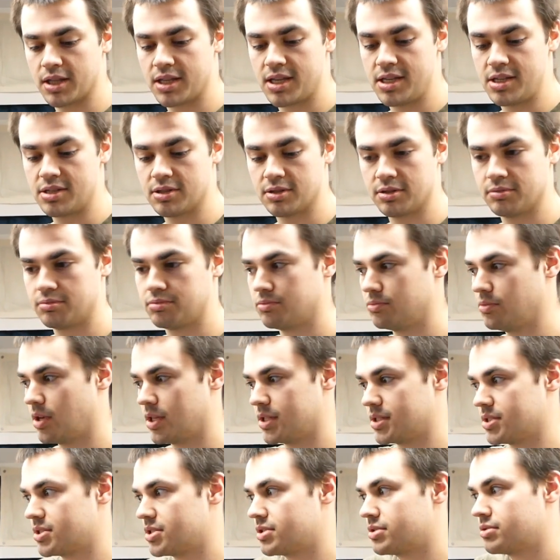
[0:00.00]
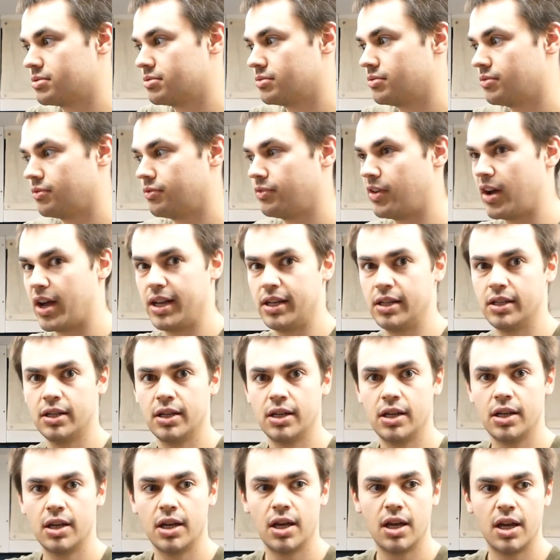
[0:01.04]
the heater runs fine.
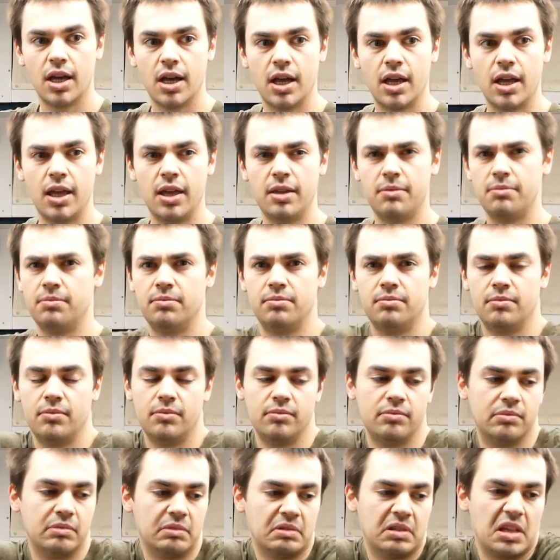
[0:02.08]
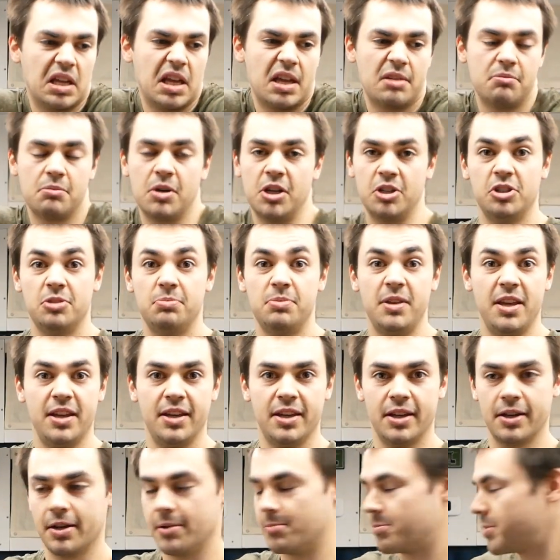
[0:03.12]
It might just be a
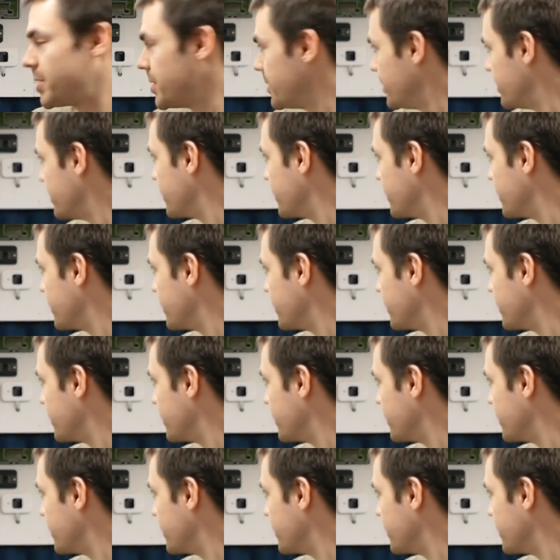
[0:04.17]
hiccup.